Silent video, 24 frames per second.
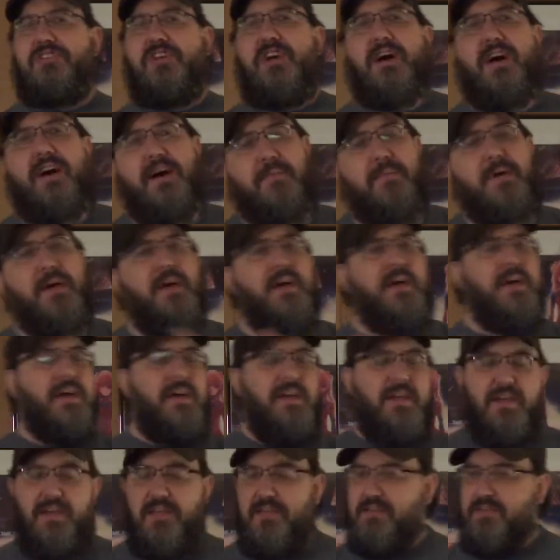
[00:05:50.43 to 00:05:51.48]
job.
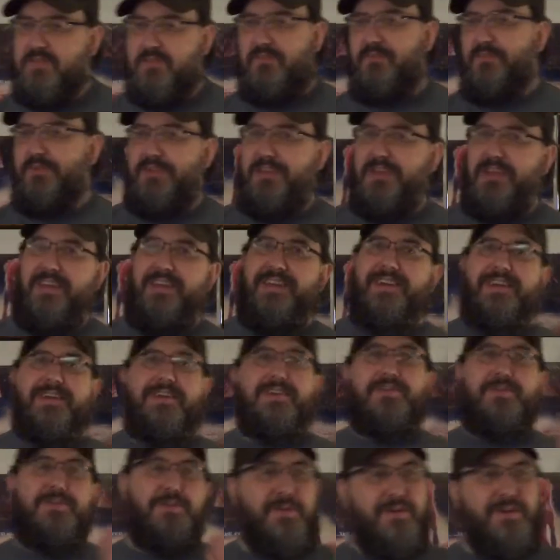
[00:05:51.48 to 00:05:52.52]
He is really
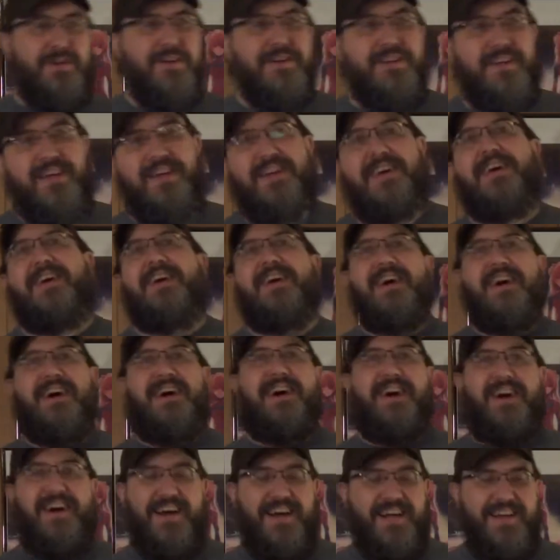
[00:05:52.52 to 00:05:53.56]
good.
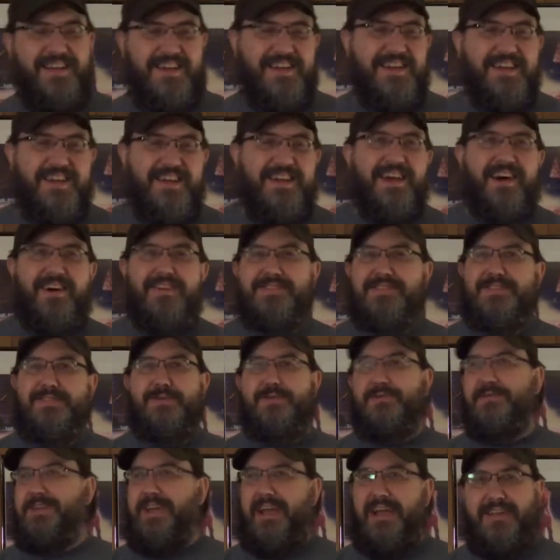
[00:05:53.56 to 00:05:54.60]

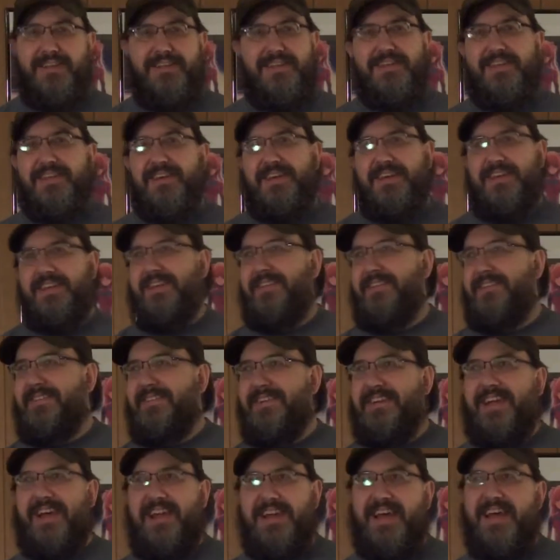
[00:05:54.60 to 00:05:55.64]
Also, kind of, you know,
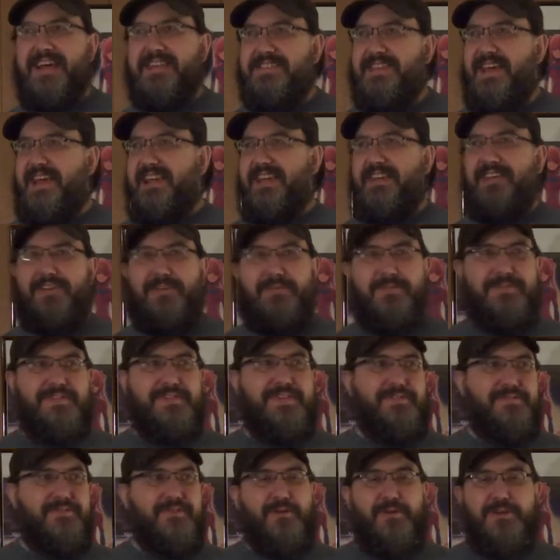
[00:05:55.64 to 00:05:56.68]
kind of has that
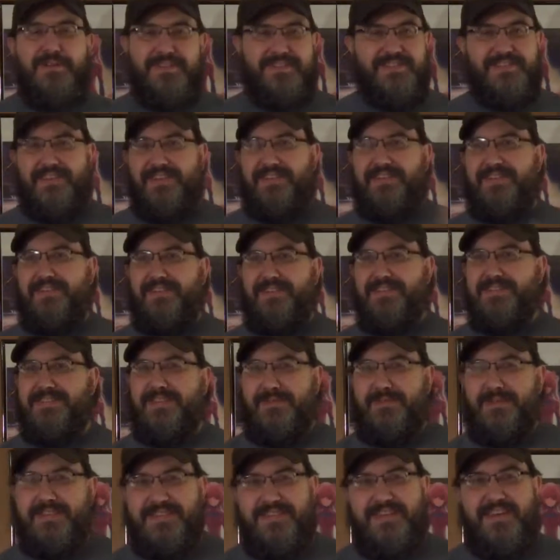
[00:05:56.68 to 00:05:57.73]
cutesy voice, you know,
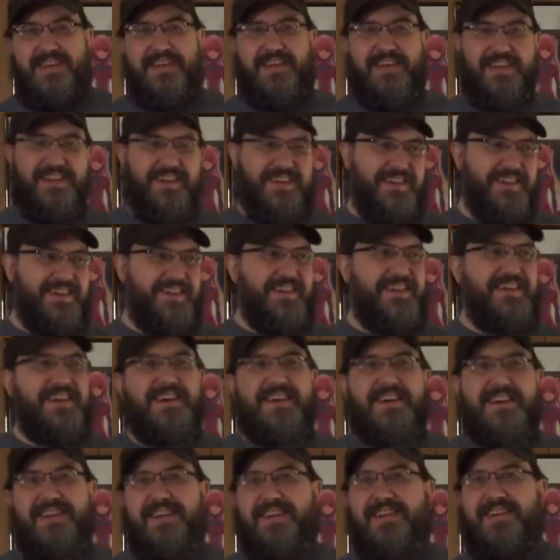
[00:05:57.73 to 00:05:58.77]
so it's like,
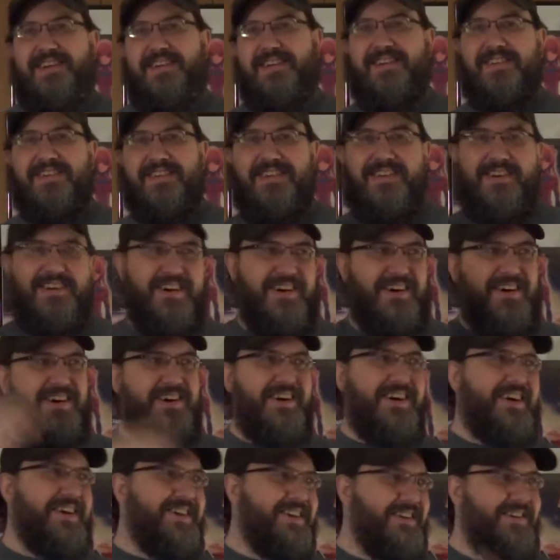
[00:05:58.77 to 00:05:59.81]
you know,
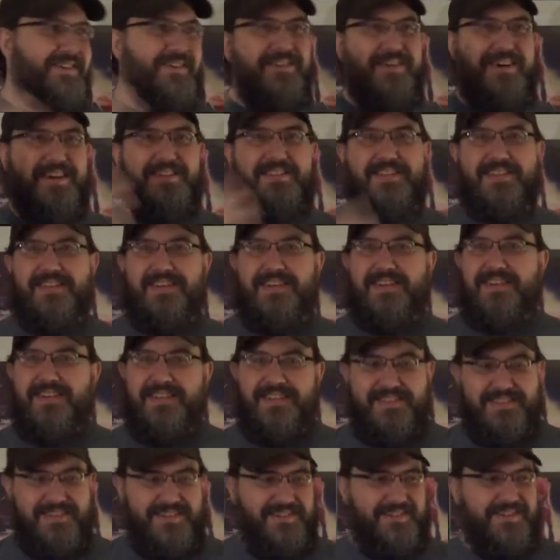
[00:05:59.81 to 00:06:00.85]
oh, you don't want
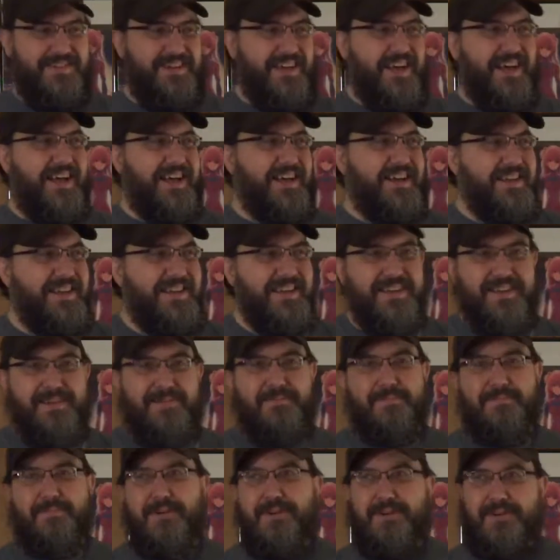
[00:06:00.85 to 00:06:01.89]
the little guy to
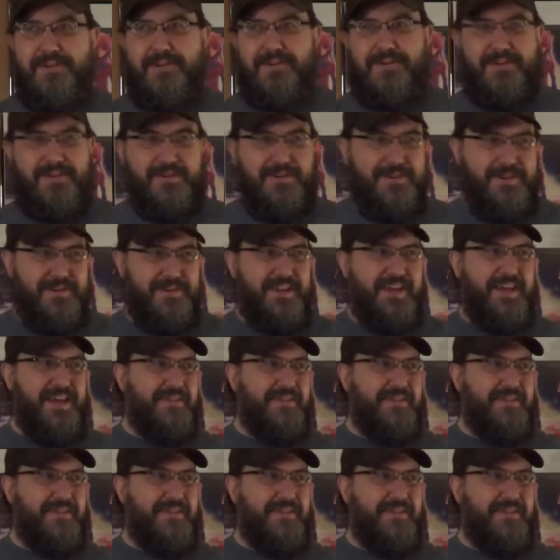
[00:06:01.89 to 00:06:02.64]
get murdered and